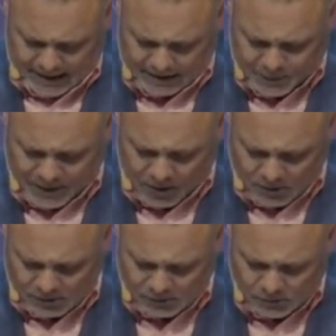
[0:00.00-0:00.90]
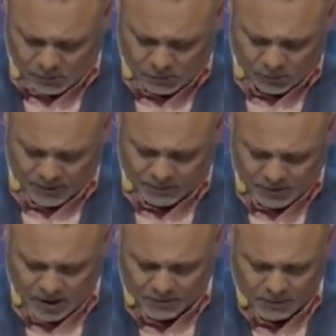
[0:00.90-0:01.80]
It's because we
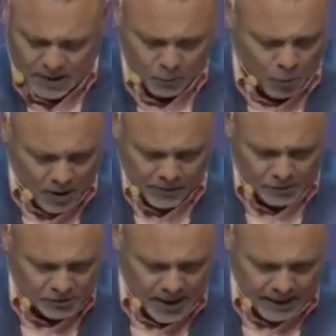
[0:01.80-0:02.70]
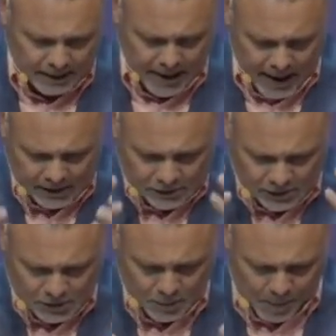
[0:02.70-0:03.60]
discovered that where they're sitting has
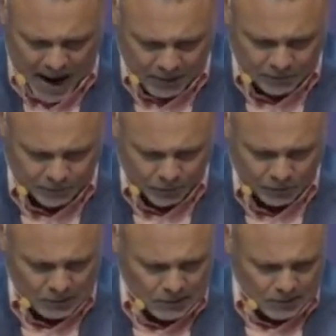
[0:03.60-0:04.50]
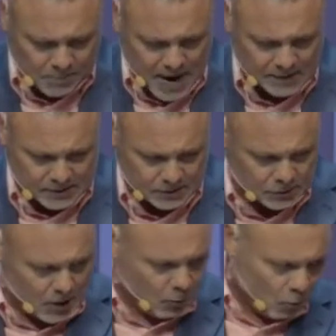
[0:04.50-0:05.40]
such a powerful
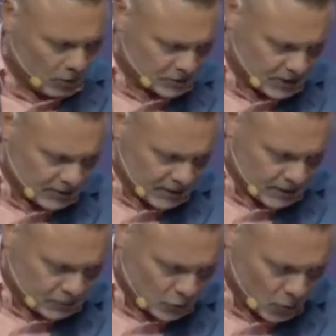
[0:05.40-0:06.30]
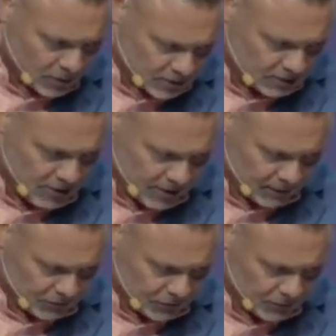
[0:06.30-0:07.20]
message. One's in the door of the
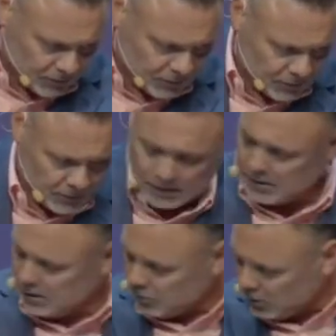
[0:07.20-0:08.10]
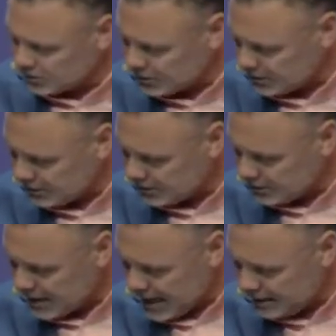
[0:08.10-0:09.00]
tent, one's in the
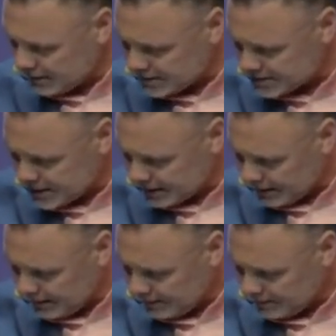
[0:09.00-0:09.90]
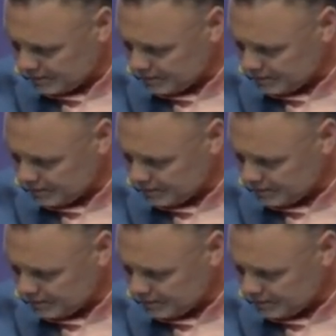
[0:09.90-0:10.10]
gate of the city.